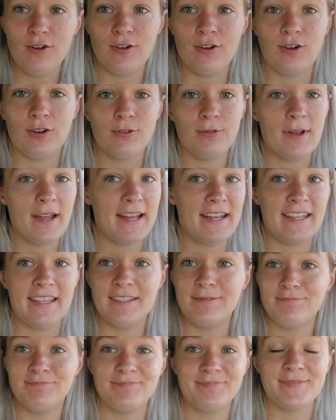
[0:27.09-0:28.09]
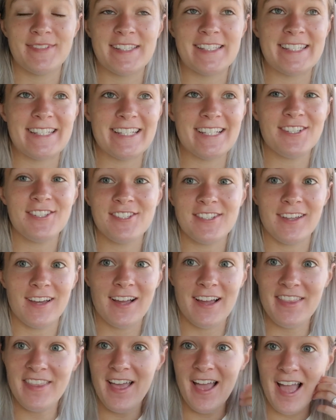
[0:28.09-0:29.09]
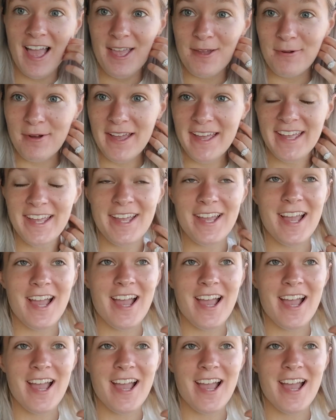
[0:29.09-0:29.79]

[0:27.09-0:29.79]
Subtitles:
Alrighty, still stuck on the highway.